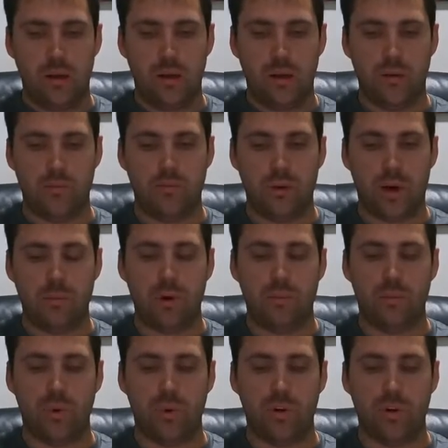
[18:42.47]

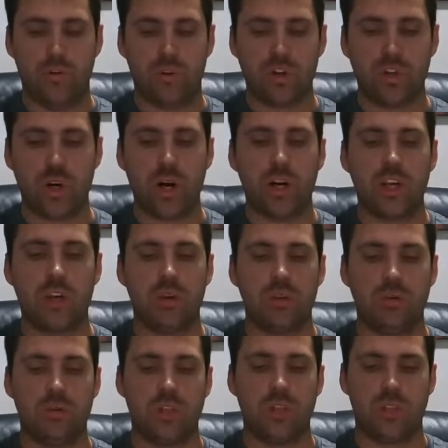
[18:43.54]
If you're trying to
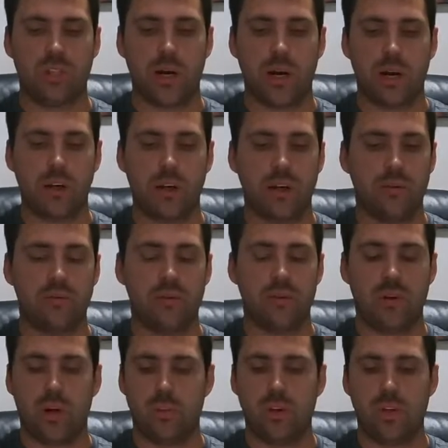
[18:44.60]
use the stock diff,
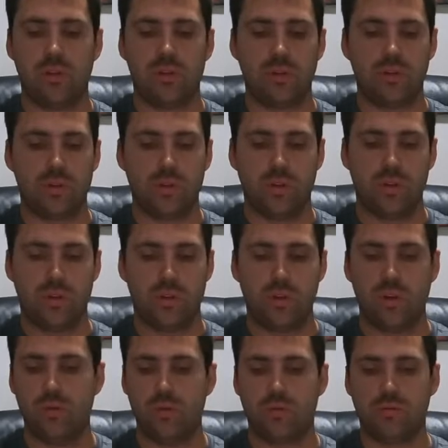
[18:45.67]
just
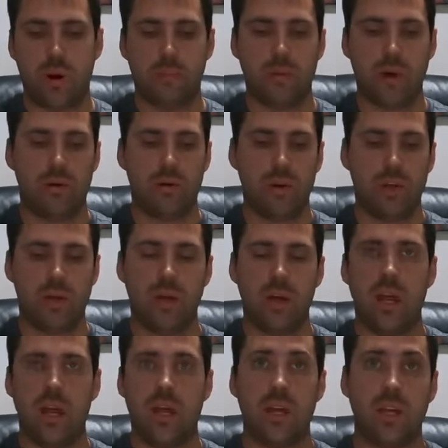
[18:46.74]
use my mounting.
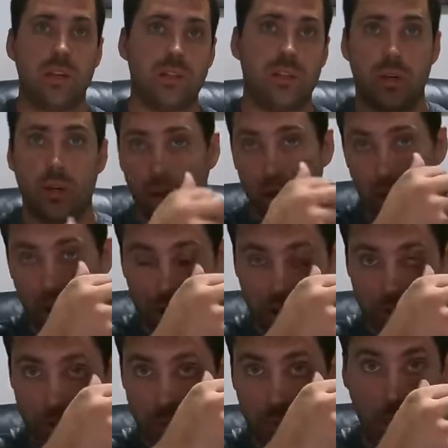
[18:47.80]
It is going to
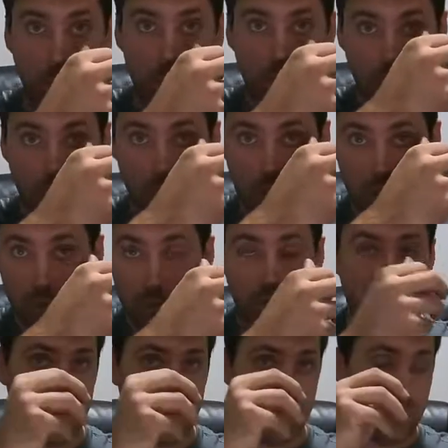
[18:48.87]
cost you more in the long run.